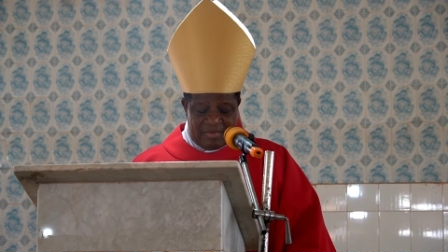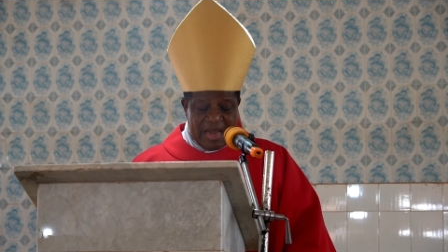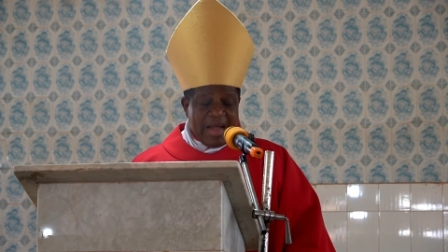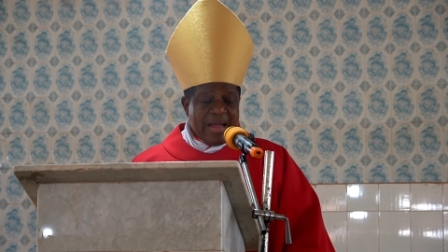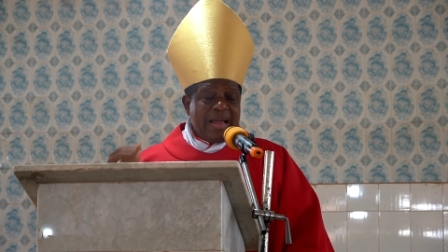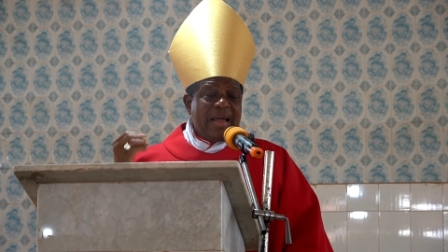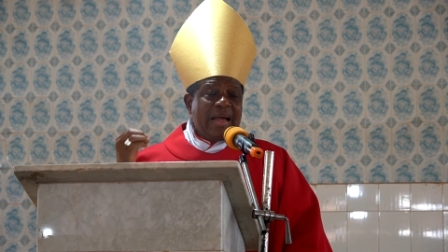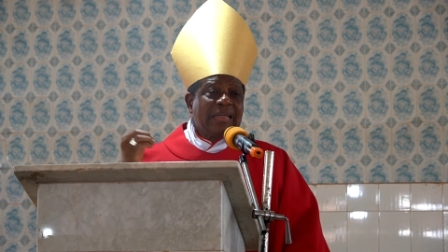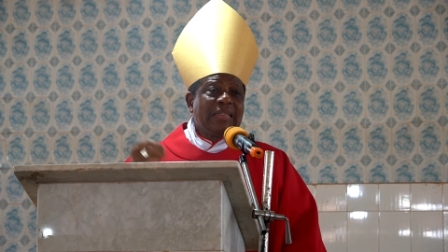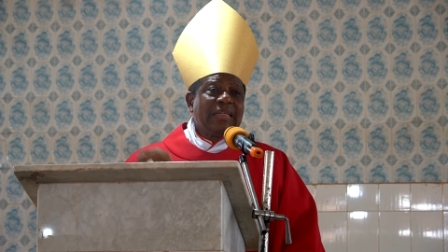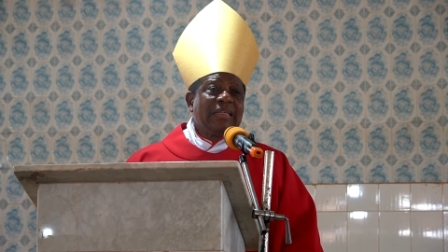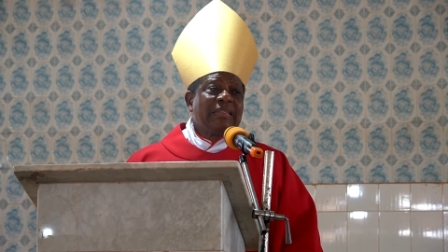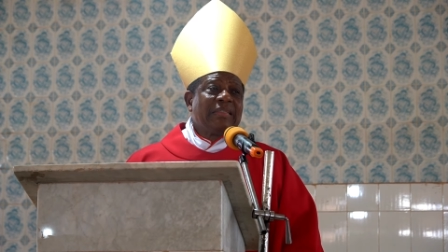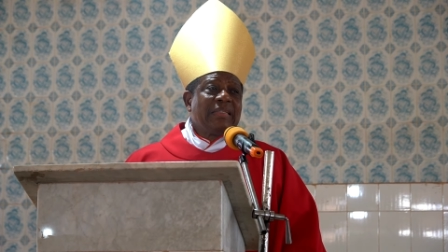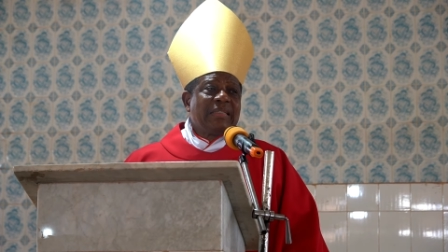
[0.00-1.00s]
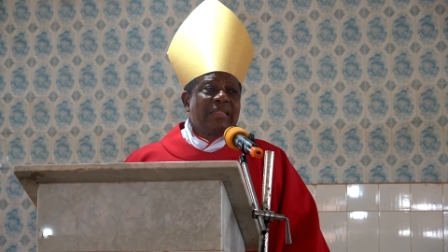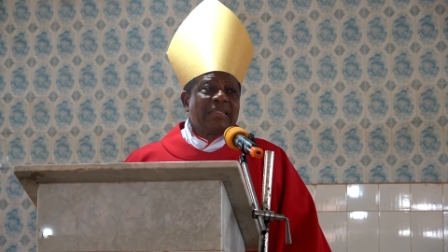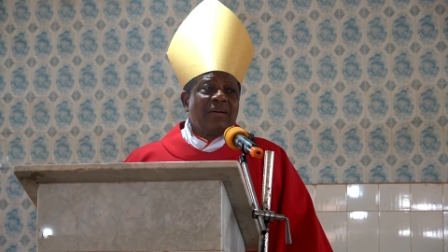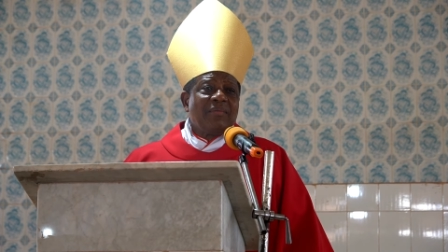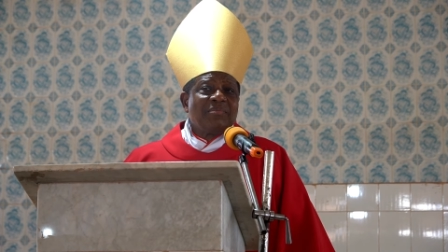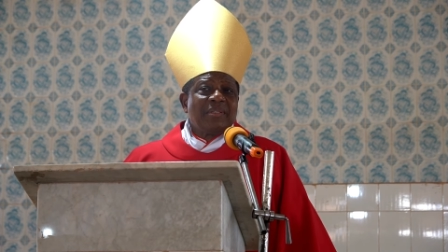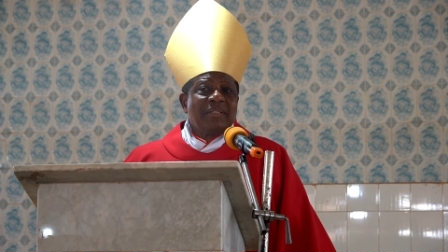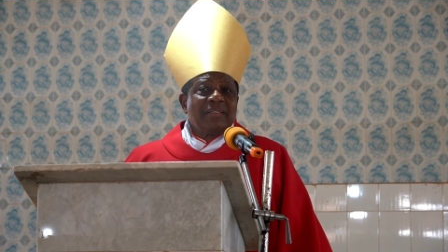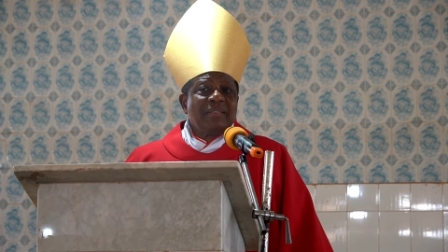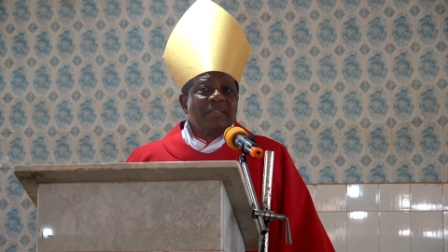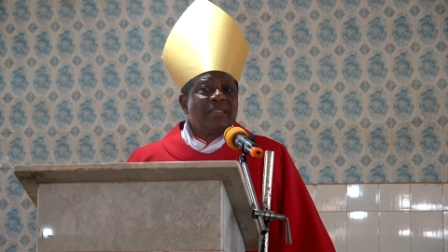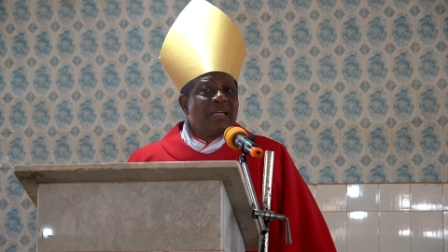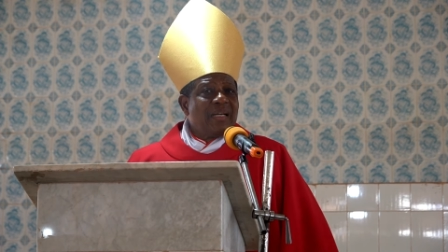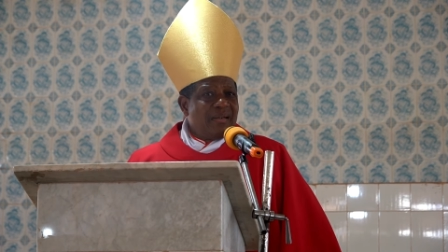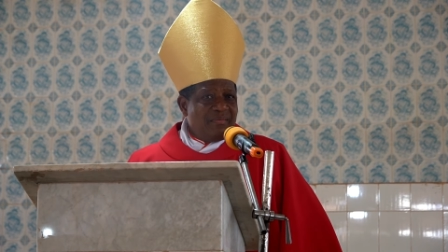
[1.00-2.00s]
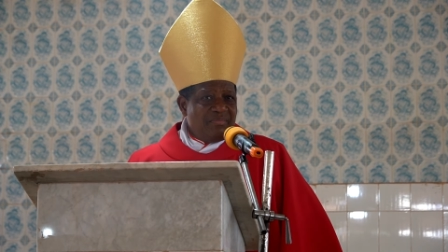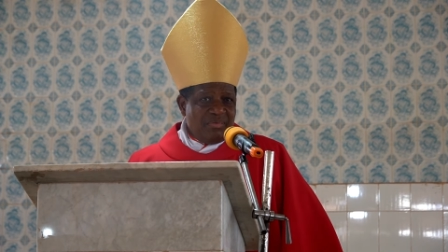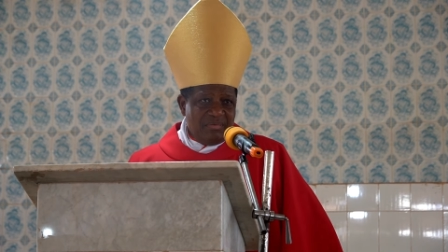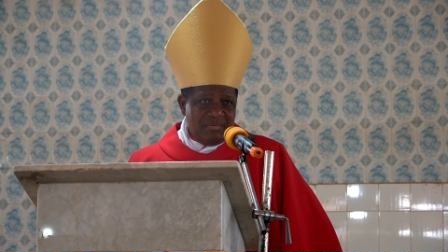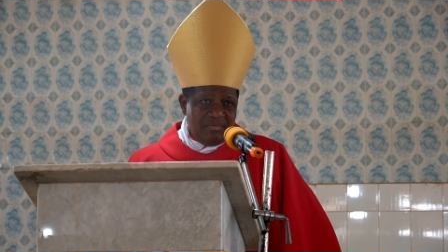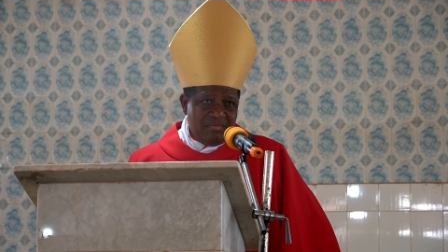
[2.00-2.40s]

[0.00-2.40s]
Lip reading: I heard he did something terrible.